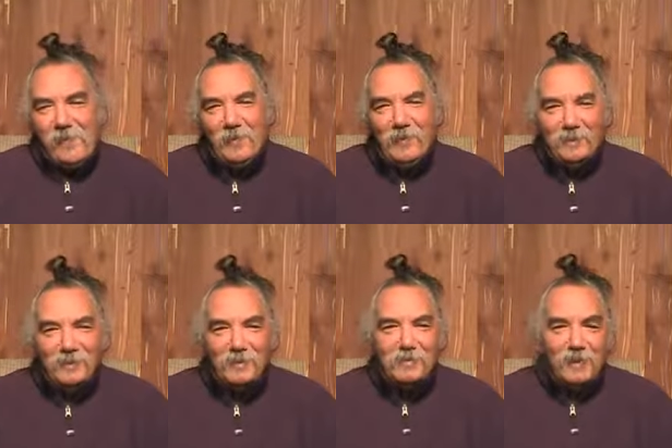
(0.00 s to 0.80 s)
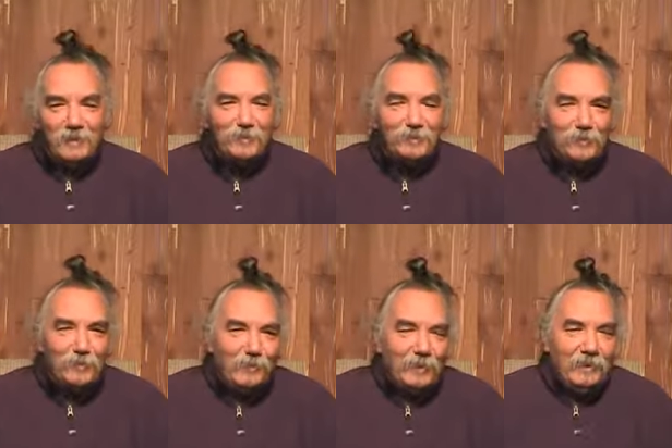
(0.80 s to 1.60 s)
Yeah, it's kind of a
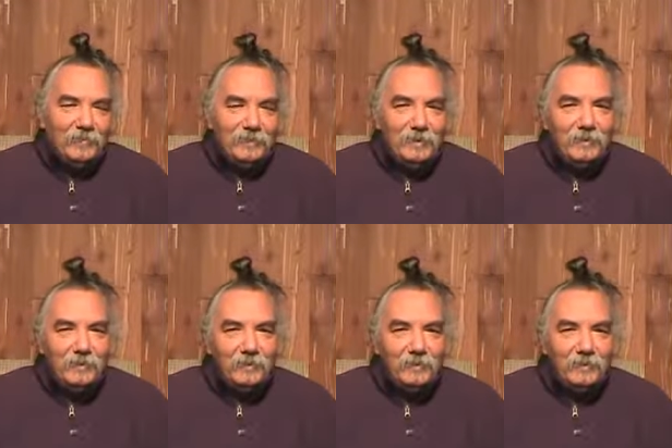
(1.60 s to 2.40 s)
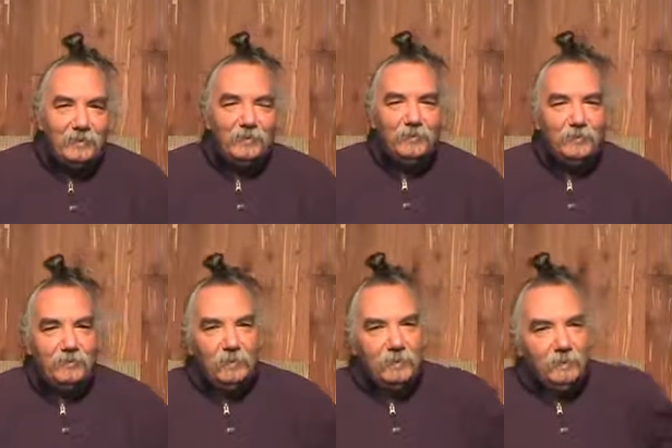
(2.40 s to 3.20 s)
joke. We have to see it as such because we're
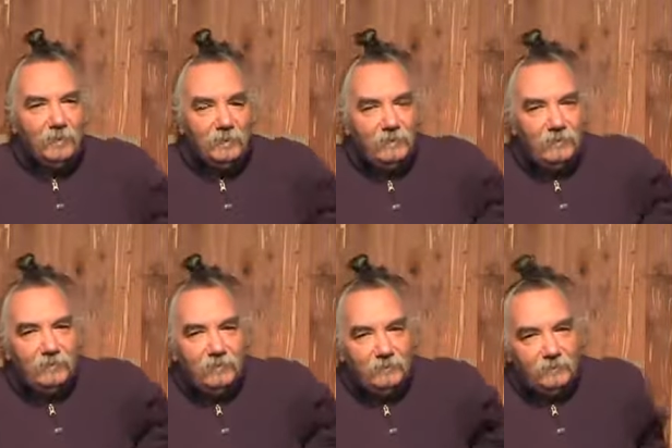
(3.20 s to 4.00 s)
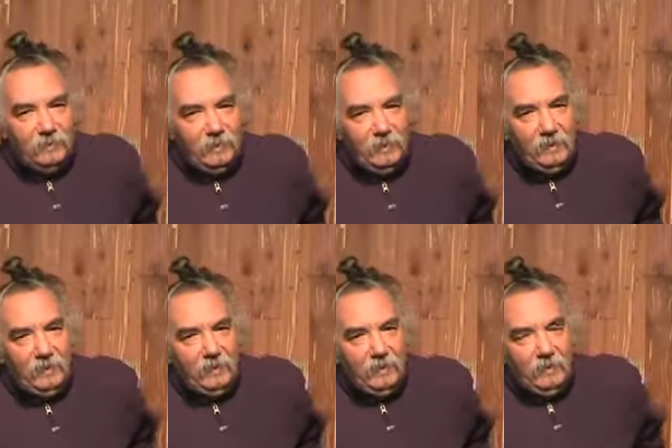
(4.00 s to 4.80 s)
talking about the no-self.
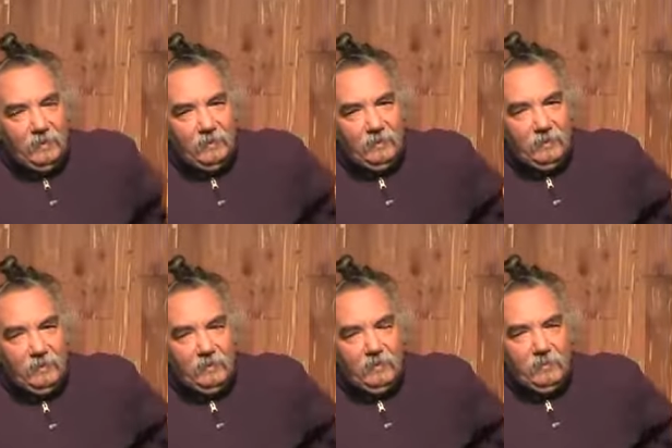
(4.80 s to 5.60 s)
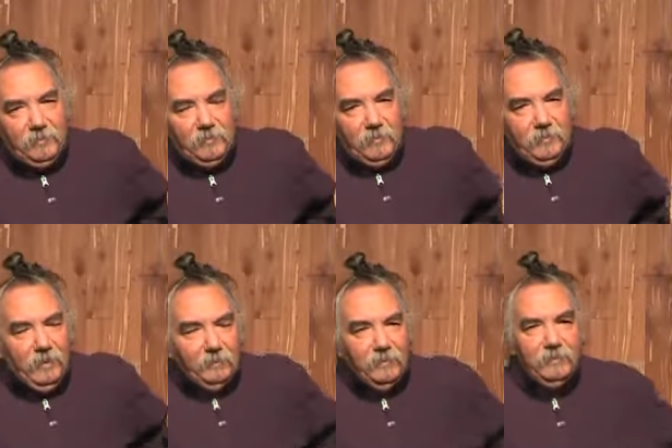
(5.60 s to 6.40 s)
And that's like an absurd
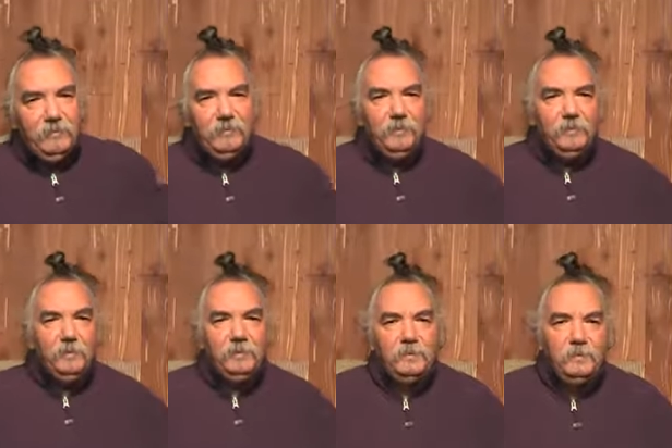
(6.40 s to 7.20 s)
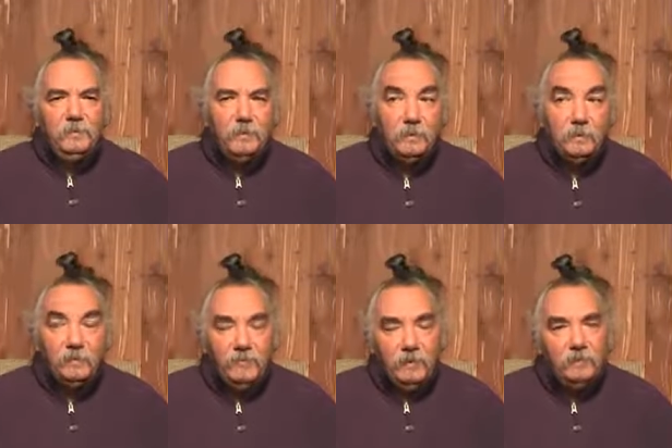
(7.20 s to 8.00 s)
proposition for peace. But in
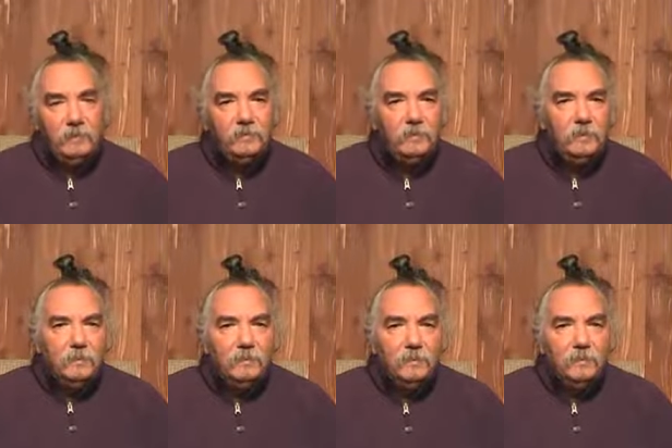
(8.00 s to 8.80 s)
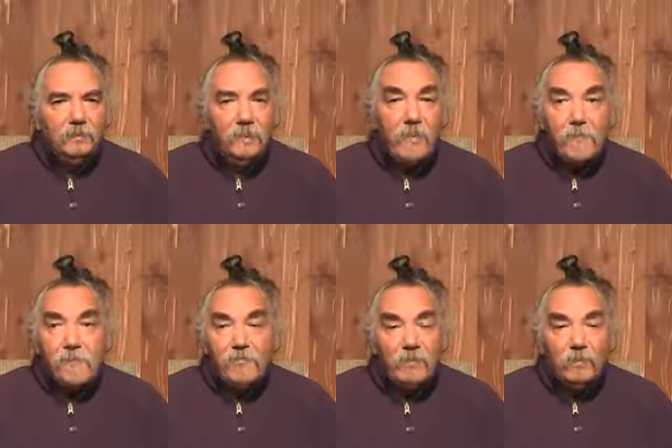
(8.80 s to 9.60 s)
fact, it's real because
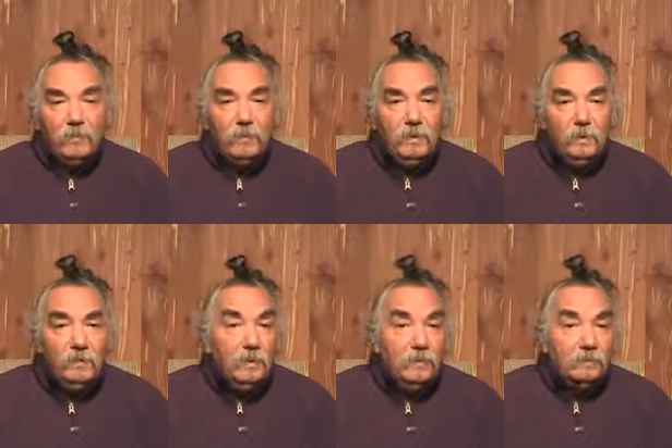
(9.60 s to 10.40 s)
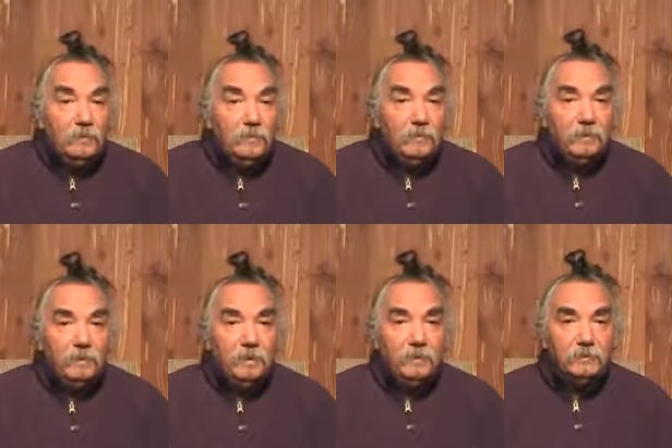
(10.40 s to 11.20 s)
we, we are selfless
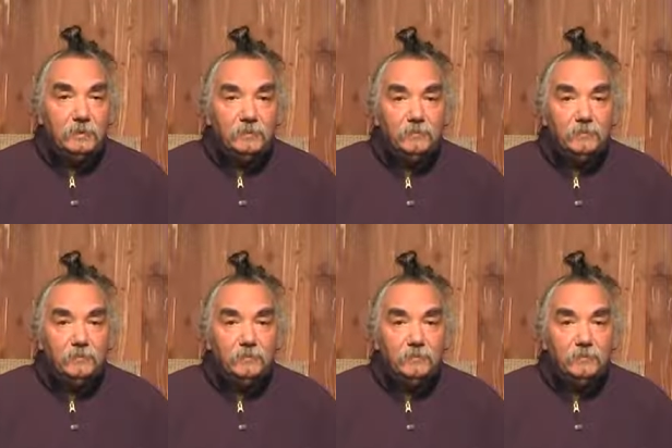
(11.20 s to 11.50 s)
by nature.